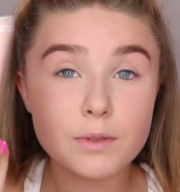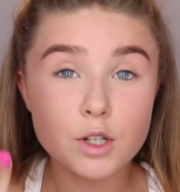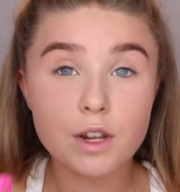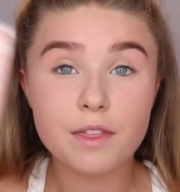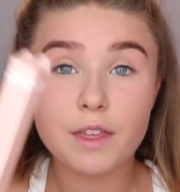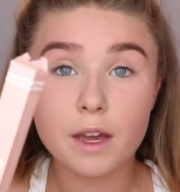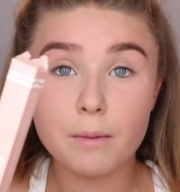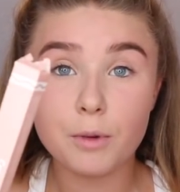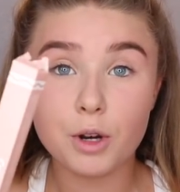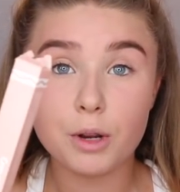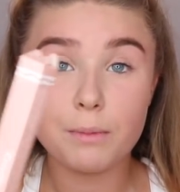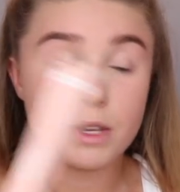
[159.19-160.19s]
which I think
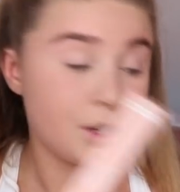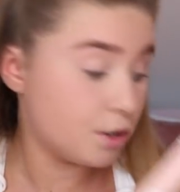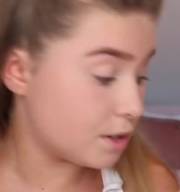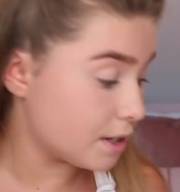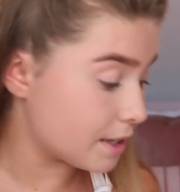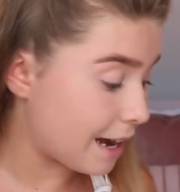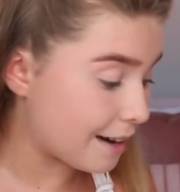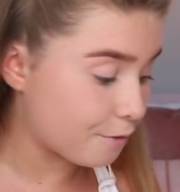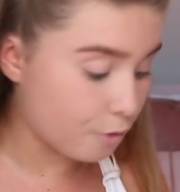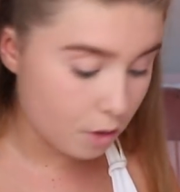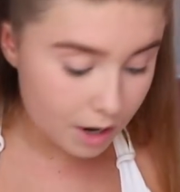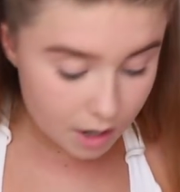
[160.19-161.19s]
I'm going to be using that
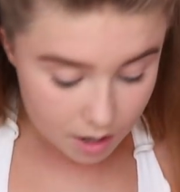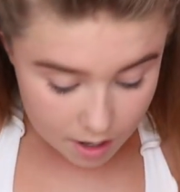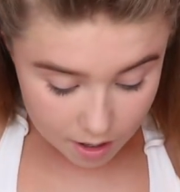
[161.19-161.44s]
for.